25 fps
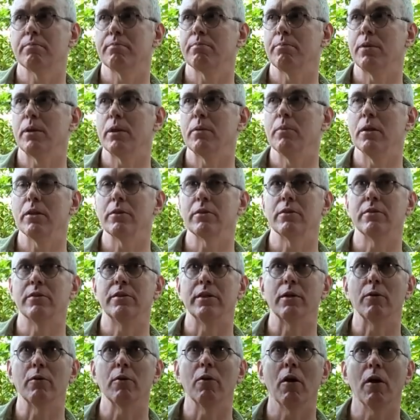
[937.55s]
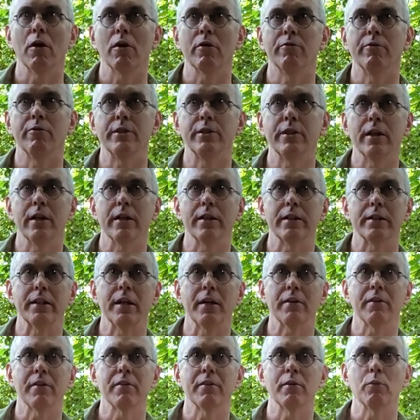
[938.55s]
pretty much zero artificiality
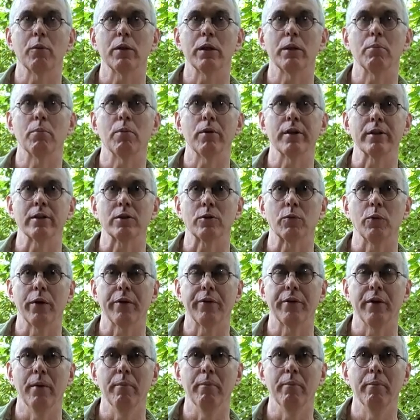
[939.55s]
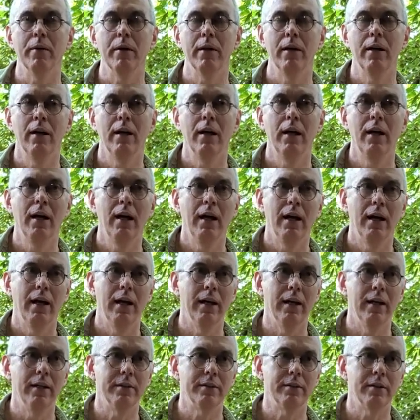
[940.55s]
other than what he brings with him.
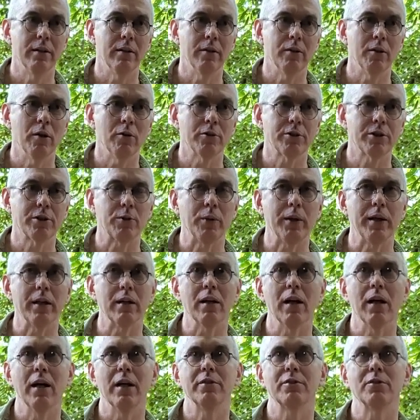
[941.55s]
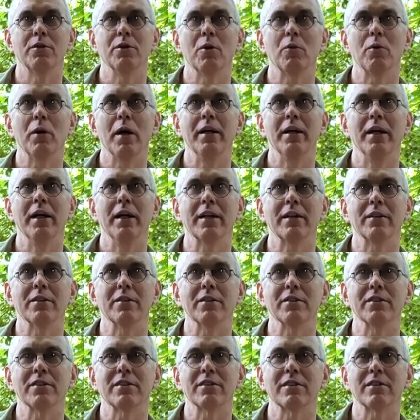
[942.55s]
And, no straight lines, no right
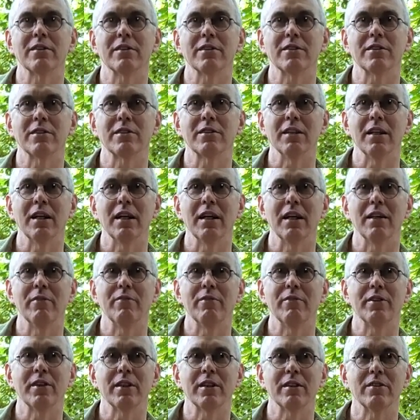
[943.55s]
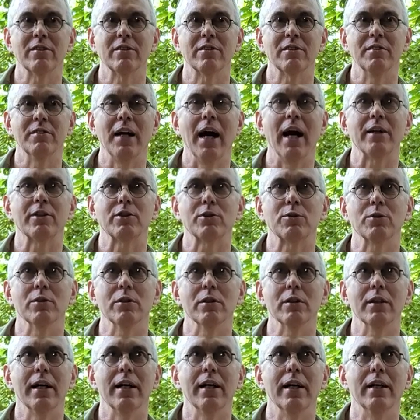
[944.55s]
angles, just everything is
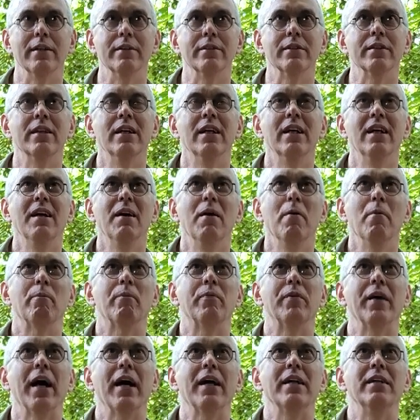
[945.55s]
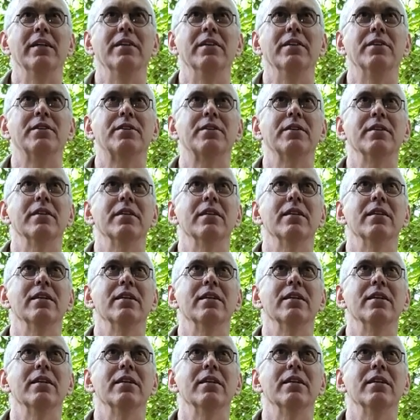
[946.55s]
natural. And that is